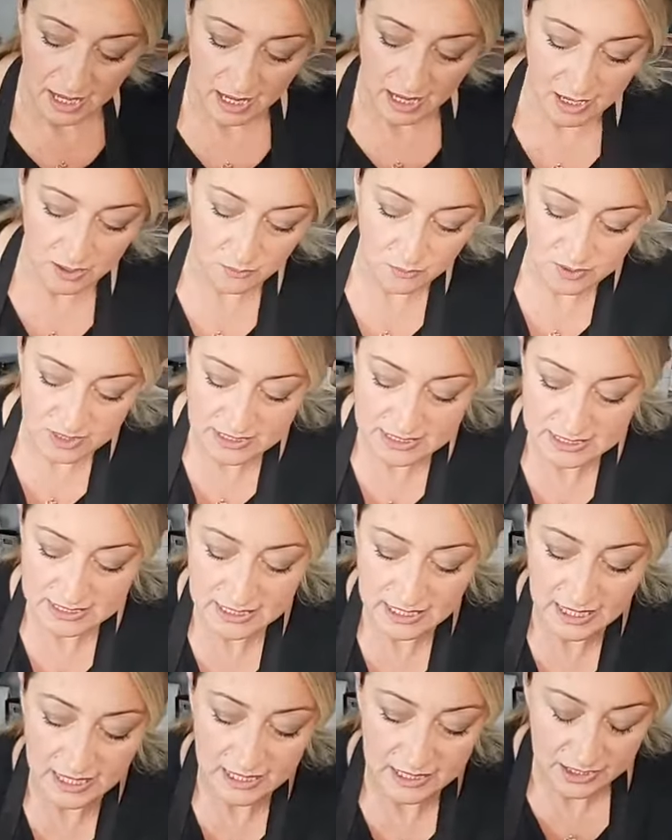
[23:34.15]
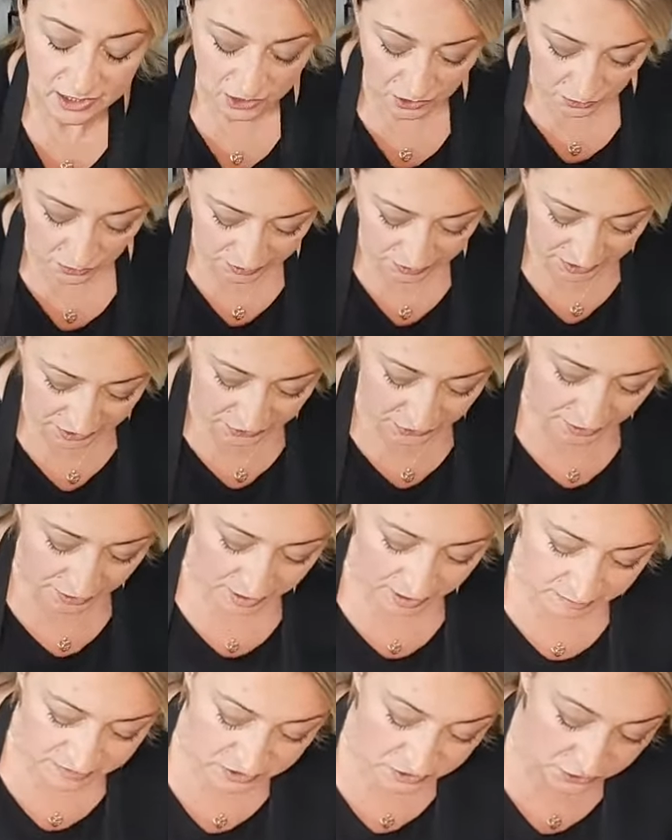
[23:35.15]
And once again, cookie
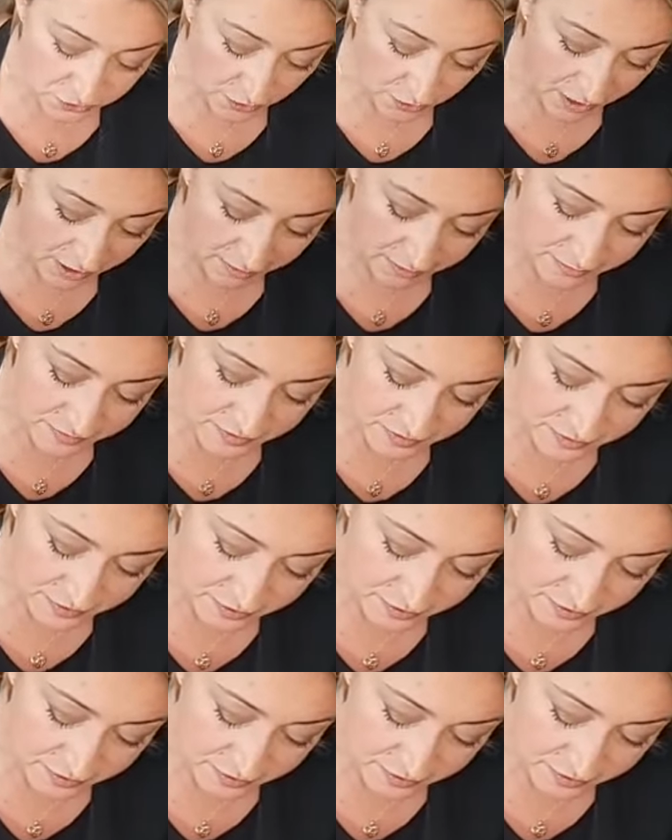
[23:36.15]
crumbs, graham